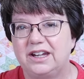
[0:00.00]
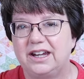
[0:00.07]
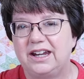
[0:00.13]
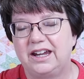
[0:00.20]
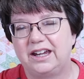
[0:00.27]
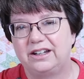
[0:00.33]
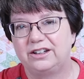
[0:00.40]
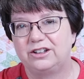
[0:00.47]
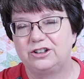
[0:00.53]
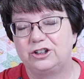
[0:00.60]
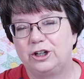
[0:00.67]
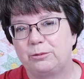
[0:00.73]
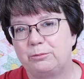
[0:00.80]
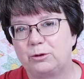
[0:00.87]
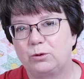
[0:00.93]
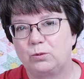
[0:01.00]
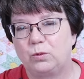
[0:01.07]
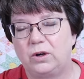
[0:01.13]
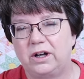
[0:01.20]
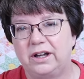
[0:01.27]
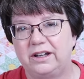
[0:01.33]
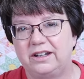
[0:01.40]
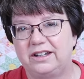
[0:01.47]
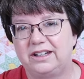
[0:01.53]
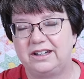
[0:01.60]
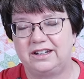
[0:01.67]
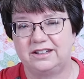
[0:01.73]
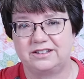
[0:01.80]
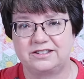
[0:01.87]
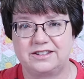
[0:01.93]
and number one
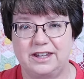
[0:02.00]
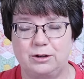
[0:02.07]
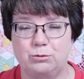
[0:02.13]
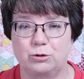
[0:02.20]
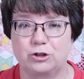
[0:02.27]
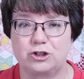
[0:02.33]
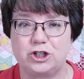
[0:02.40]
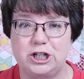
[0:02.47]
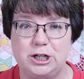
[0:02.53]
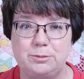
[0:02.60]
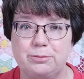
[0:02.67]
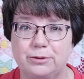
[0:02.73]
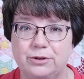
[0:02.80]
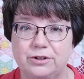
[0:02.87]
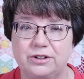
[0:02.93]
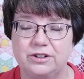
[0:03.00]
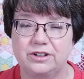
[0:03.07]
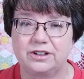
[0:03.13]
is they were cheaper,